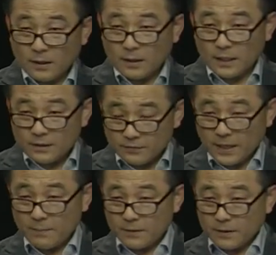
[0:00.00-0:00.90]

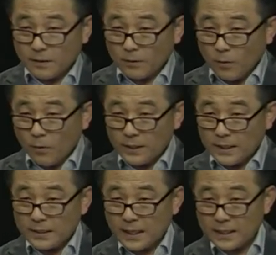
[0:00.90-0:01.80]
Except in
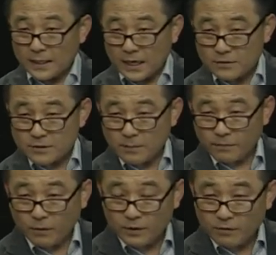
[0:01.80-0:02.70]
noting that excerpt
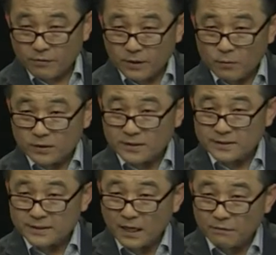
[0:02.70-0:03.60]
43 was a
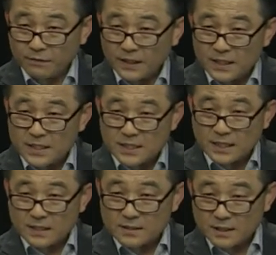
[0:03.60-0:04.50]

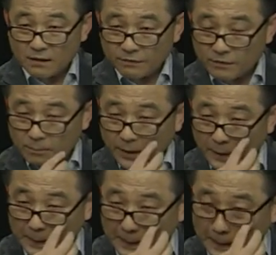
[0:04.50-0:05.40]
self-initiated self-repair,